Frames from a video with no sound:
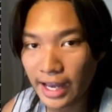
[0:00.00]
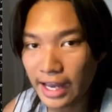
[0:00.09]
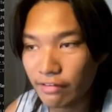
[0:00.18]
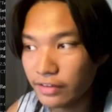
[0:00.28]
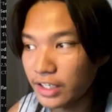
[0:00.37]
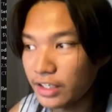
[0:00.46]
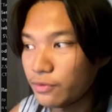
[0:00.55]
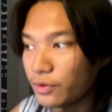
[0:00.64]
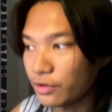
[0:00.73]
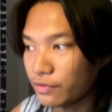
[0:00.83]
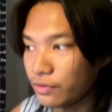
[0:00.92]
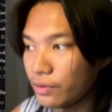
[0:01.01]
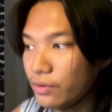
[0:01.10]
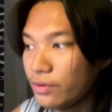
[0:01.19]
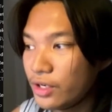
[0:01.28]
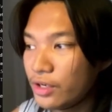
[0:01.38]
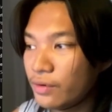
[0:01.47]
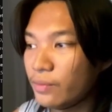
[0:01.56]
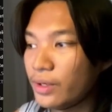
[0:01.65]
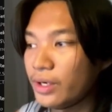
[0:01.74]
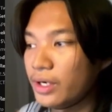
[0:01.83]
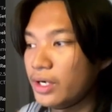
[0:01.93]
affiliate workflow
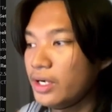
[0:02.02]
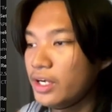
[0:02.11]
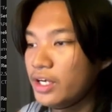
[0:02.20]
where